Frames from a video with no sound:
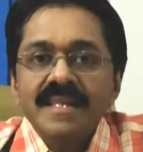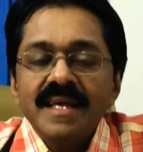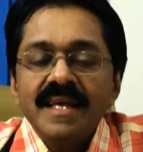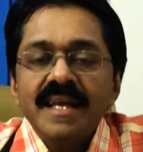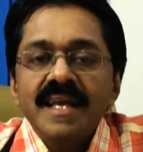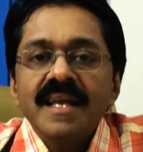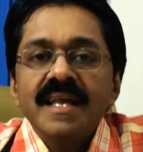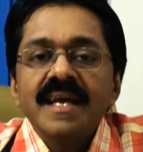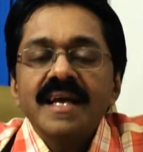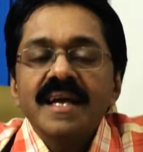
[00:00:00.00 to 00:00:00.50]
There
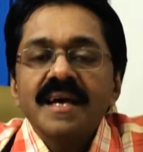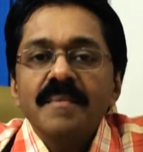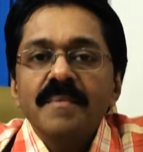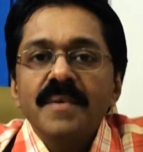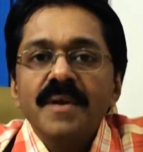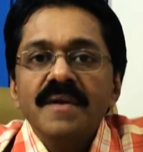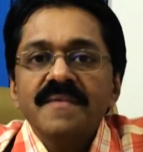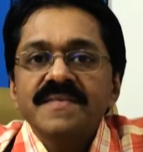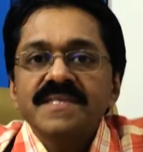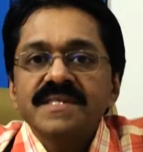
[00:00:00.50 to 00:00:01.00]
are a
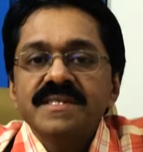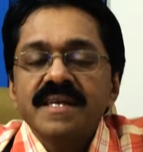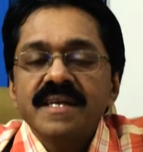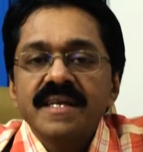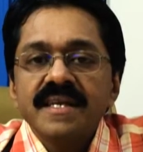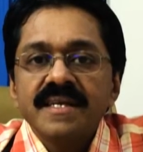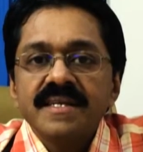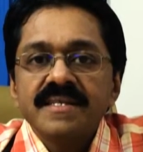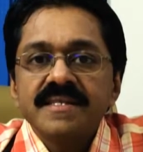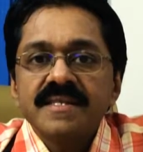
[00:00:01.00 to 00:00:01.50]
couple of
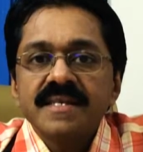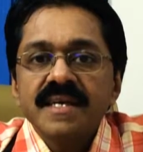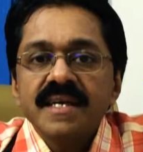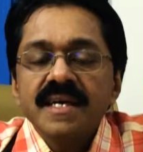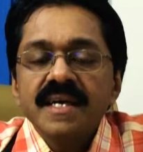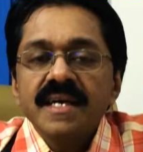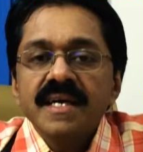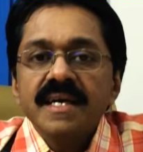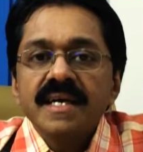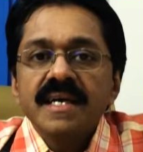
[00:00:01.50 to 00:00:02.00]
studies
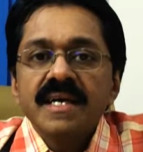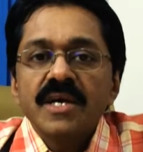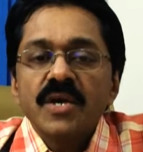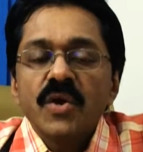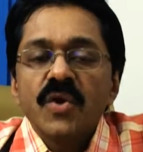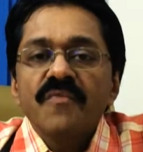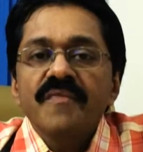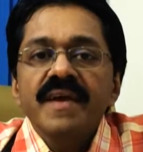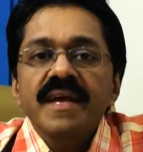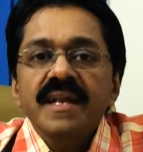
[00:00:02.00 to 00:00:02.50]

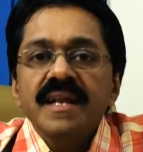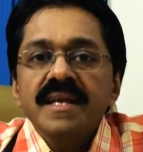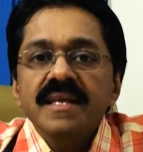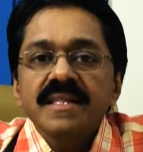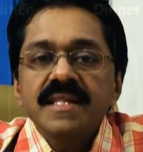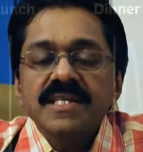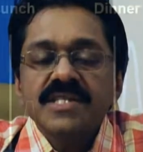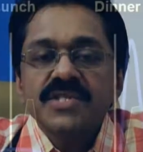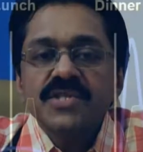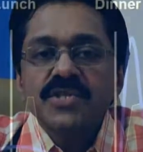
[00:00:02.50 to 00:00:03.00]
revealing the